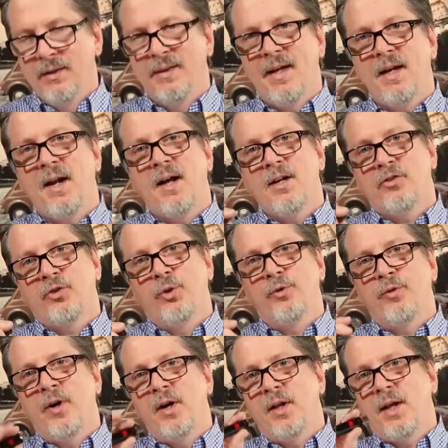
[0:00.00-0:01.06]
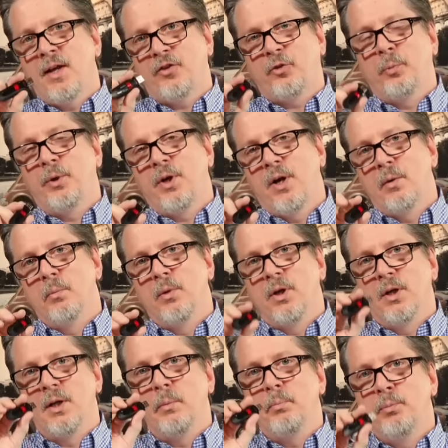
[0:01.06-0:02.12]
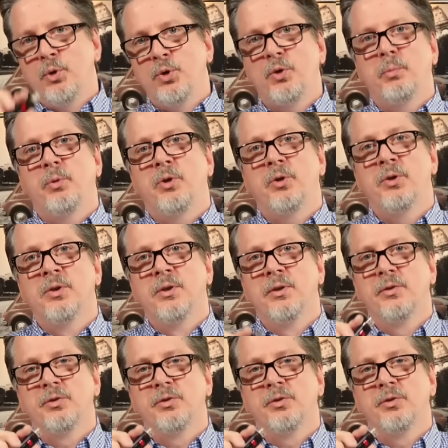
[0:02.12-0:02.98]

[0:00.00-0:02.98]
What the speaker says: That ISO file has to become a bootable